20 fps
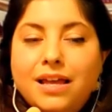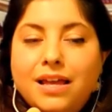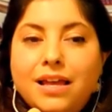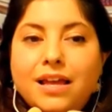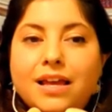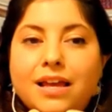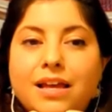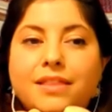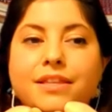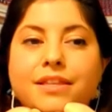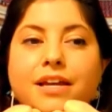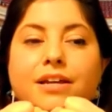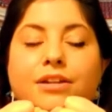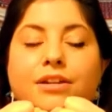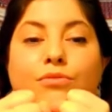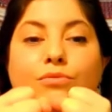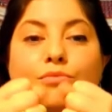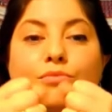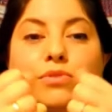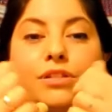And
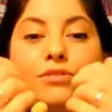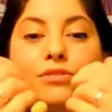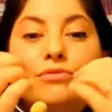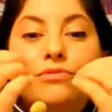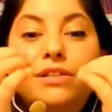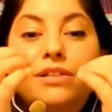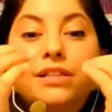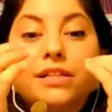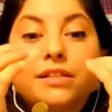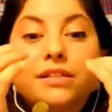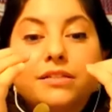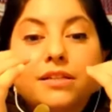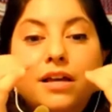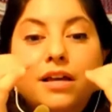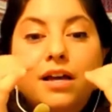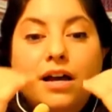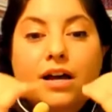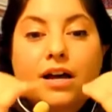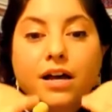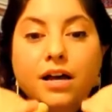then once we release,
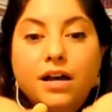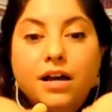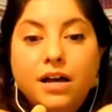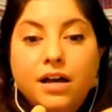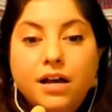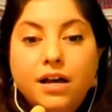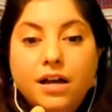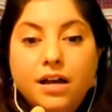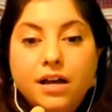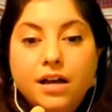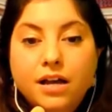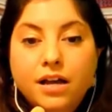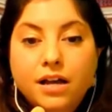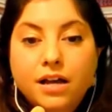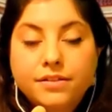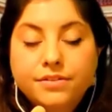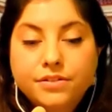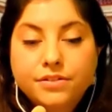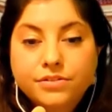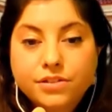
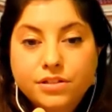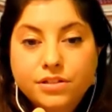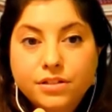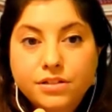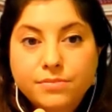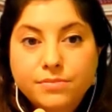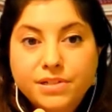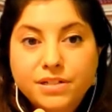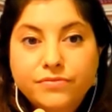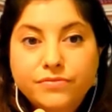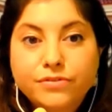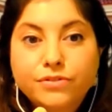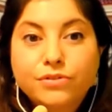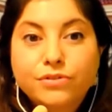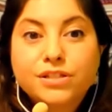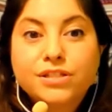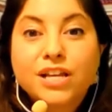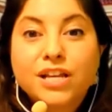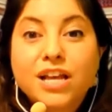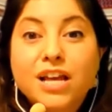there's a little bit of
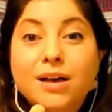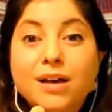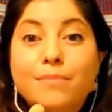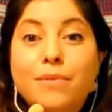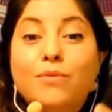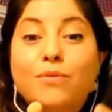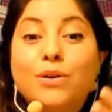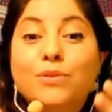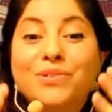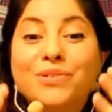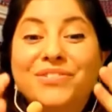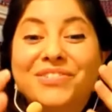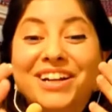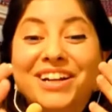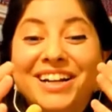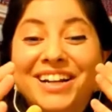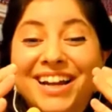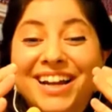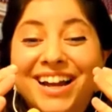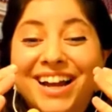noise. But when we're
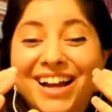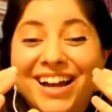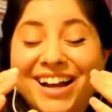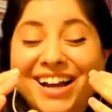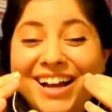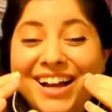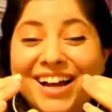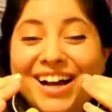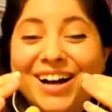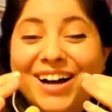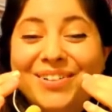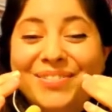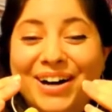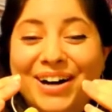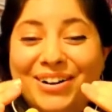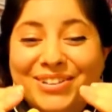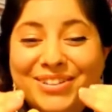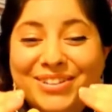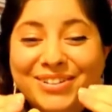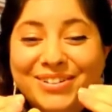really
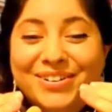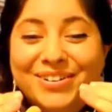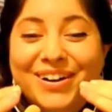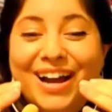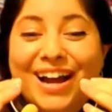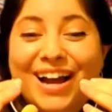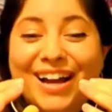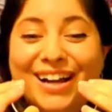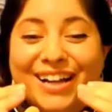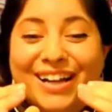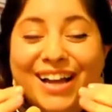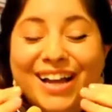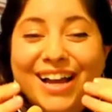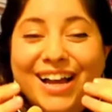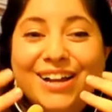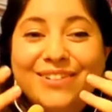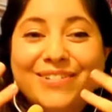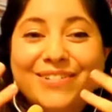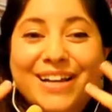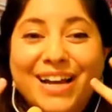about to crack
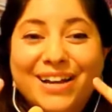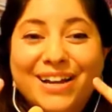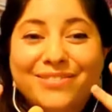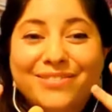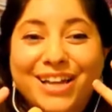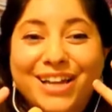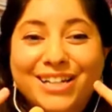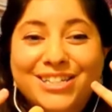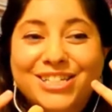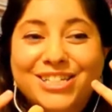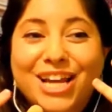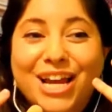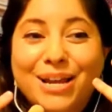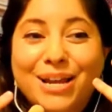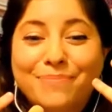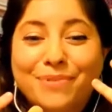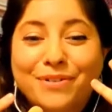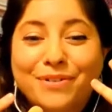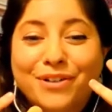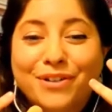and we have that
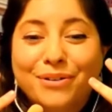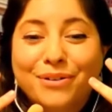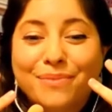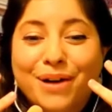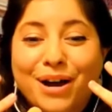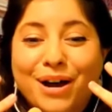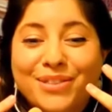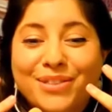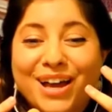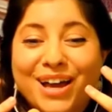shape of our mouth,